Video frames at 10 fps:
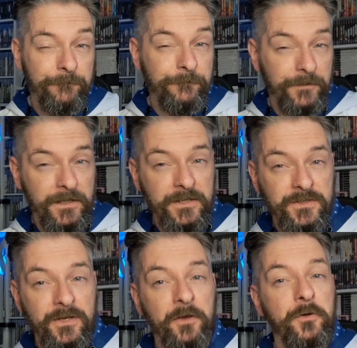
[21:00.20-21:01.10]

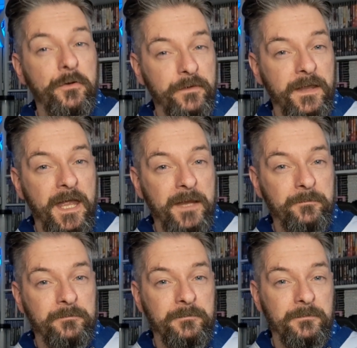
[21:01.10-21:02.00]
finished another
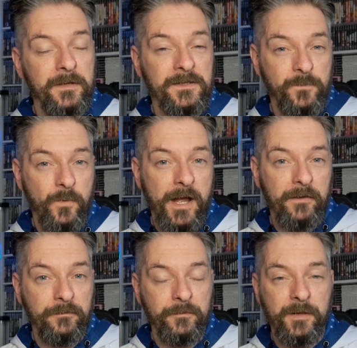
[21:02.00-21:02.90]
game as
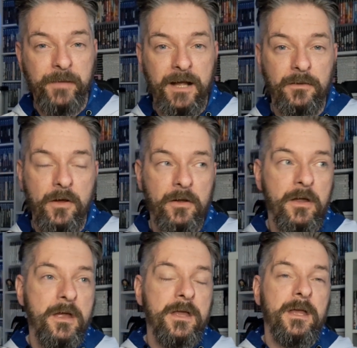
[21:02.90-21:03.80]
well from the backlog.
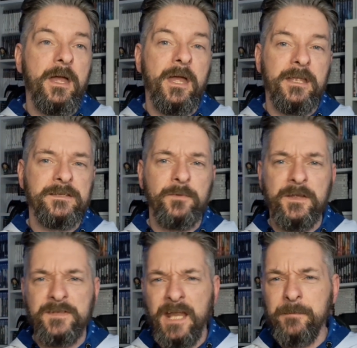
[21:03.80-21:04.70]

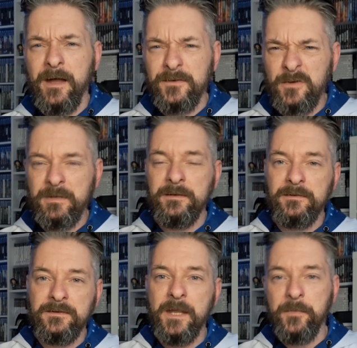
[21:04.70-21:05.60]
It's a game that I've sort of
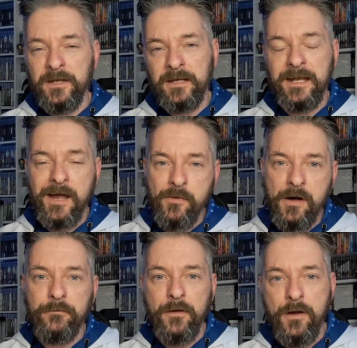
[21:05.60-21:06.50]
been dipping in and out
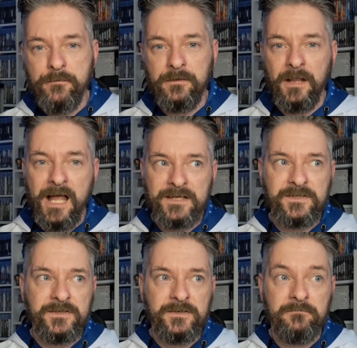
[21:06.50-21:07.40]
of over the
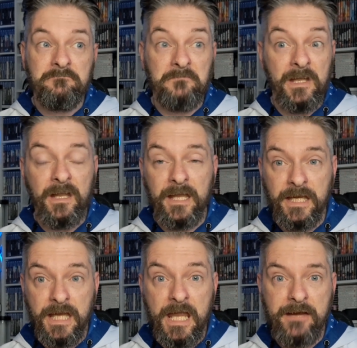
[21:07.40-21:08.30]
last nearly a
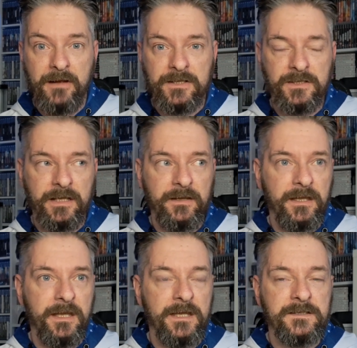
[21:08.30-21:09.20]
year, actually, I
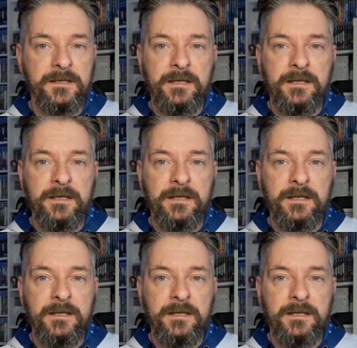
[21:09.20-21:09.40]
think it is.